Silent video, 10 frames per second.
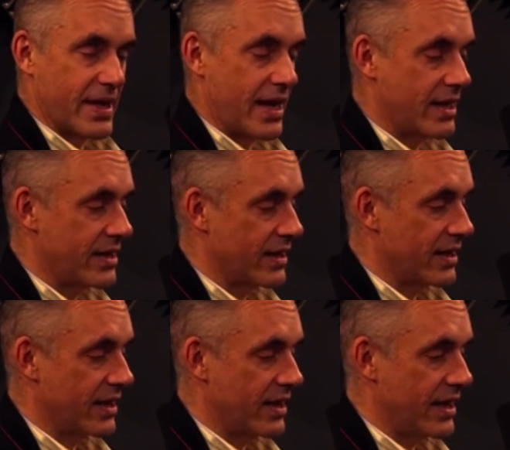and
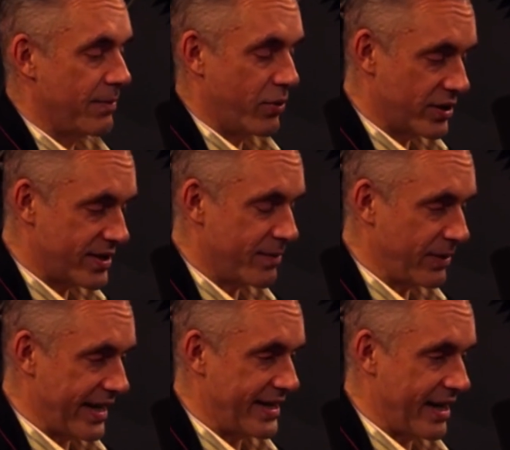he puts the
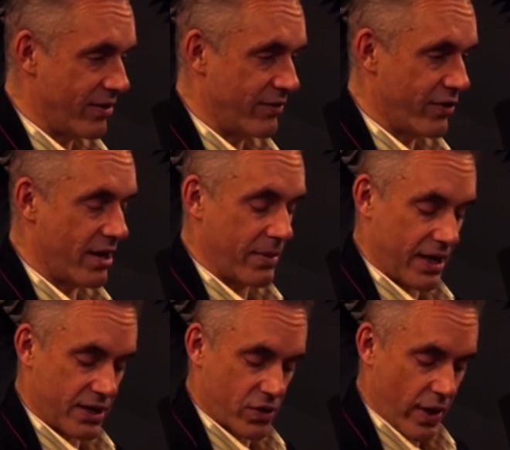plate down in front of me,
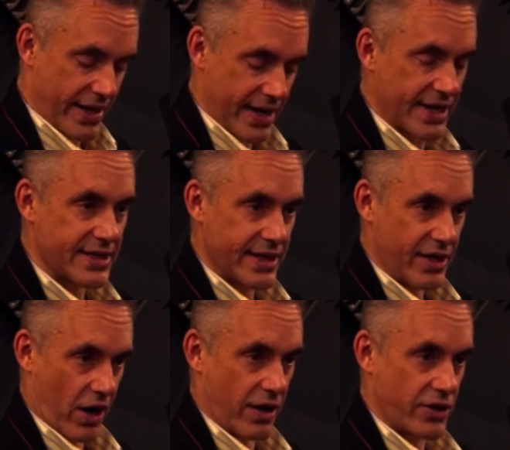and it's quite nicely
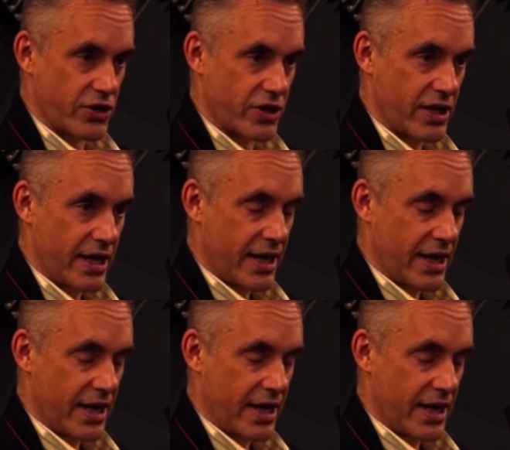garnished,